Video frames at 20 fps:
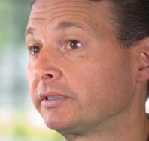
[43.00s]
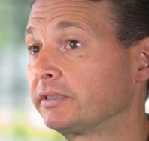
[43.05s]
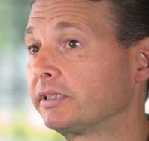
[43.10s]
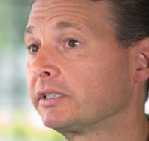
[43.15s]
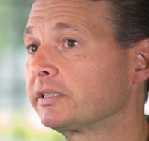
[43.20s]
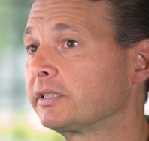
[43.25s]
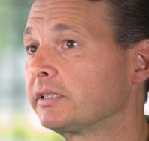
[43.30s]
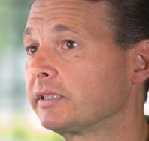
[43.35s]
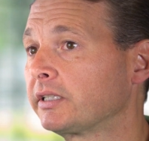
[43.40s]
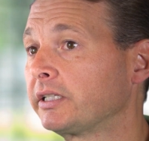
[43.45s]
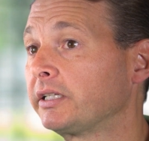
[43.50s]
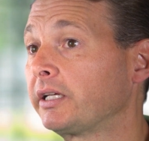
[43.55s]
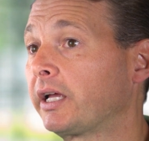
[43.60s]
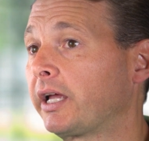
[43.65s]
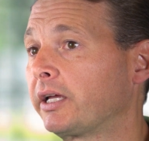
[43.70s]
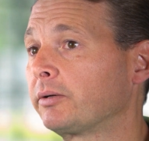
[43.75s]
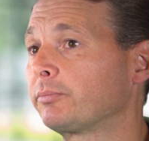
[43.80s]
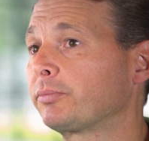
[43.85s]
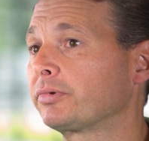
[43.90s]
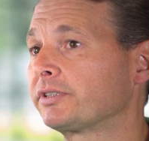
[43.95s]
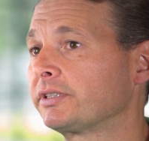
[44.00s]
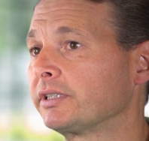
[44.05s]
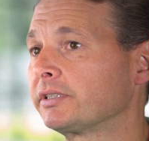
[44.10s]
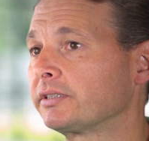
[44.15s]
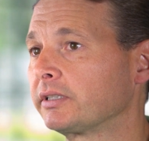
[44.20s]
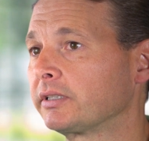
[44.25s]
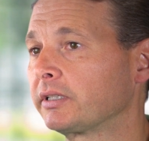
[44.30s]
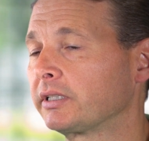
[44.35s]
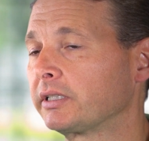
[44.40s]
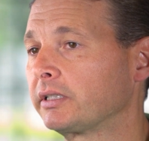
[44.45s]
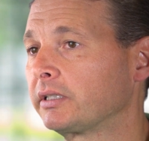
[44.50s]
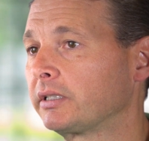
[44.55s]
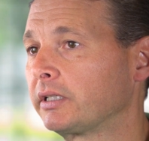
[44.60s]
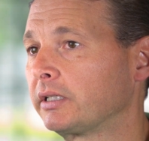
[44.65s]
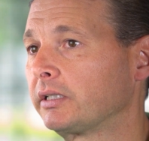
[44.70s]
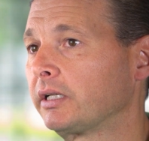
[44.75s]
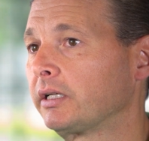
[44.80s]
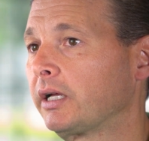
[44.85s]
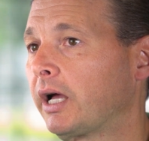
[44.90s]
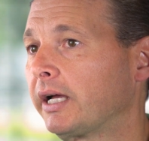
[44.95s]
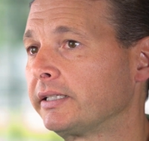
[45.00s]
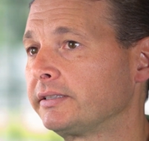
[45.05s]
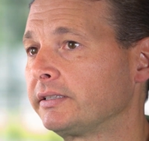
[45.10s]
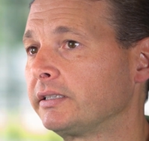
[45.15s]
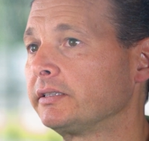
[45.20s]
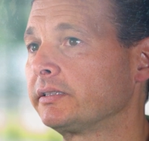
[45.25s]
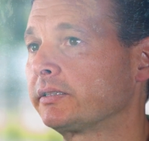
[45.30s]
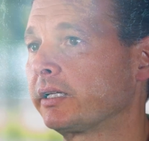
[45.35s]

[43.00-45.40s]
consistently and persistently in a high sea